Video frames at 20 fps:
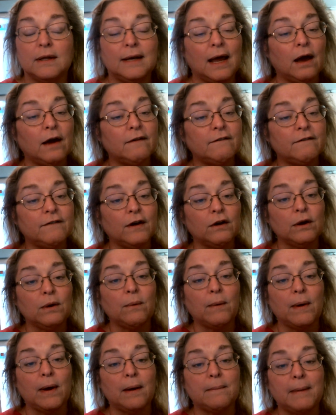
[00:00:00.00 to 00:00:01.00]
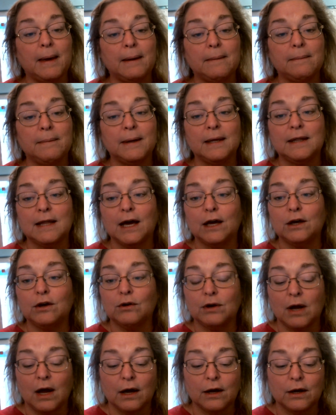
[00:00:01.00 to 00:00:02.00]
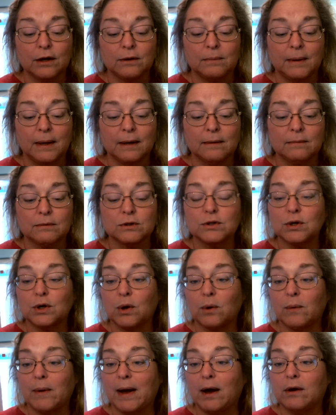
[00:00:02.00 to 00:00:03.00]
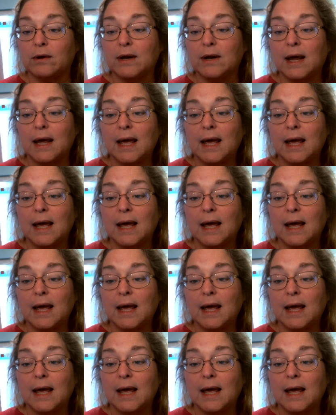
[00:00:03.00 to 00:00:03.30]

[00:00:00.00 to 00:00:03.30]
Now, it very well may be that you're not going to be able to go out